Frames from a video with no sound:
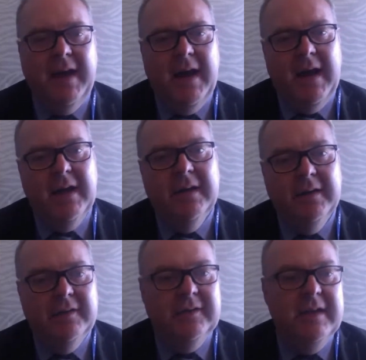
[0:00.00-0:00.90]
our
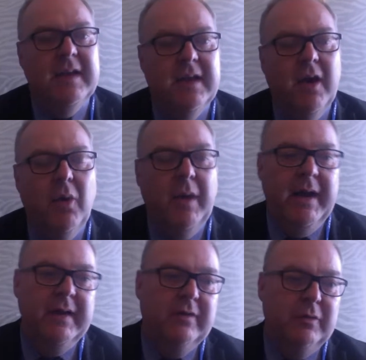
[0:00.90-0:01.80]
CEO
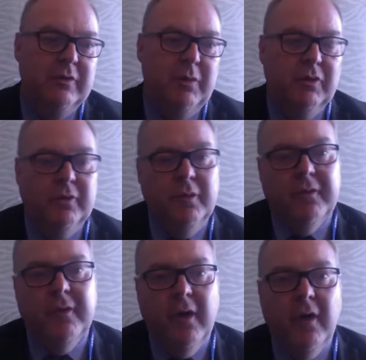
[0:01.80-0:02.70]
is responsible
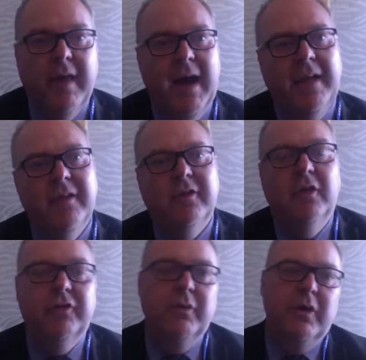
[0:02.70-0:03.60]
for all that, and there's
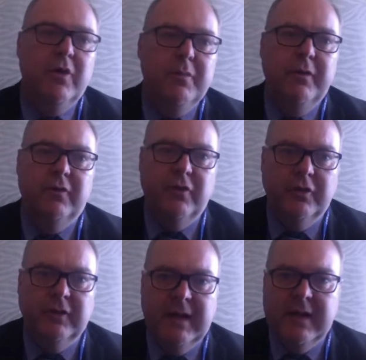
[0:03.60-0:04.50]
also a group of
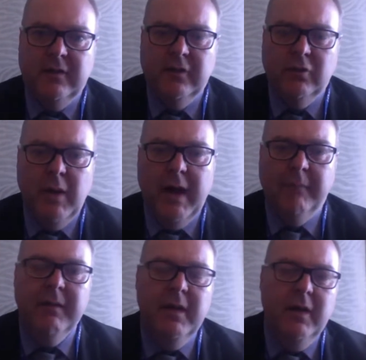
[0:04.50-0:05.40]
trustees as
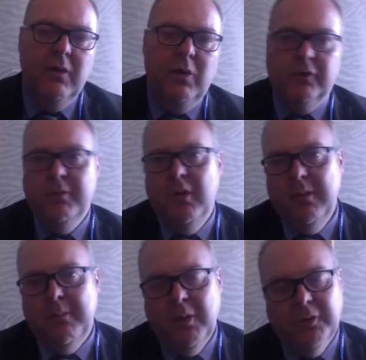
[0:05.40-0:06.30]
well. What's
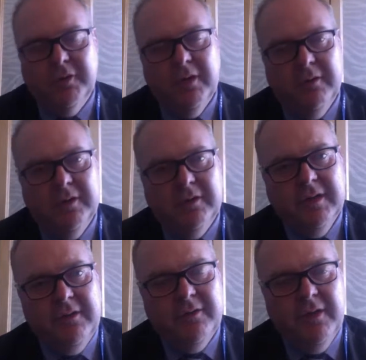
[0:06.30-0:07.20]
more important,
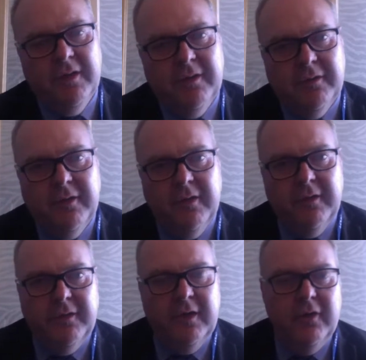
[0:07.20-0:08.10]
obviously, for
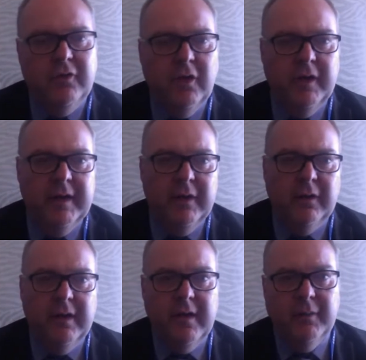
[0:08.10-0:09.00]
you joining
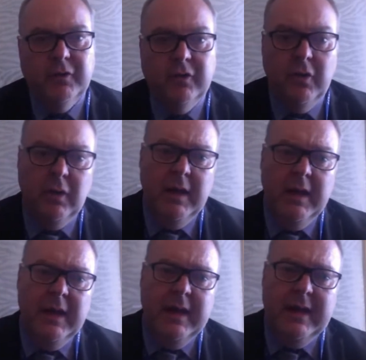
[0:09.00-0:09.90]
Ilkley Grammar School
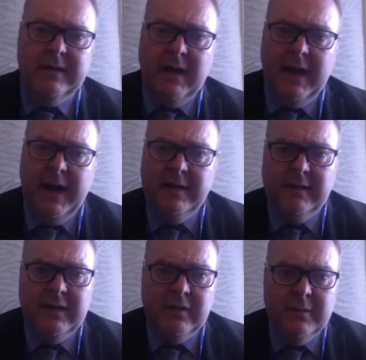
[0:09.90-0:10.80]
is our head
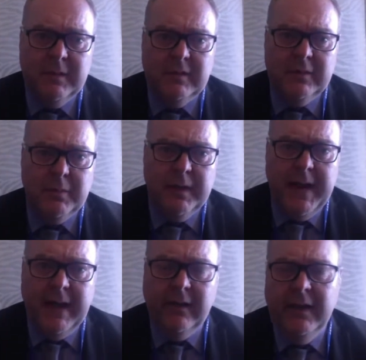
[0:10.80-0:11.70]
teacher, Mrs.
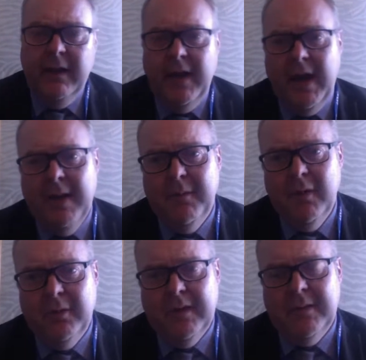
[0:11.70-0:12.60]
Pennell,
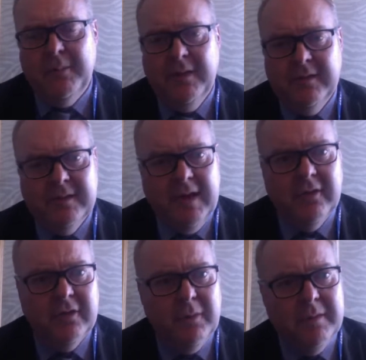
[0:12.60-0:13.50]
who did the
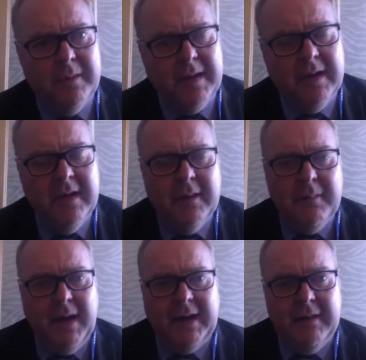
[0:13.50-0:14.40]
presentation with me
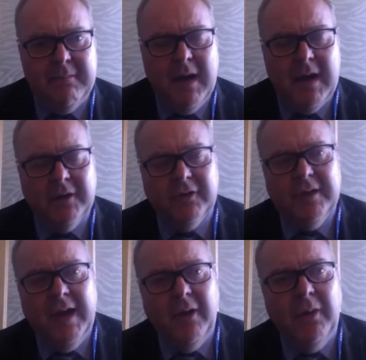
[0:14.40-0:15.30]
back in March
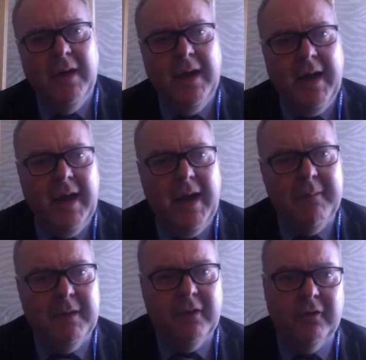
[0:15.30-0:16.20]
now.
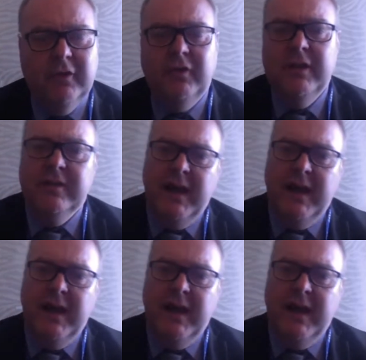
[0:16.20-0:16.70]
And obviously she's the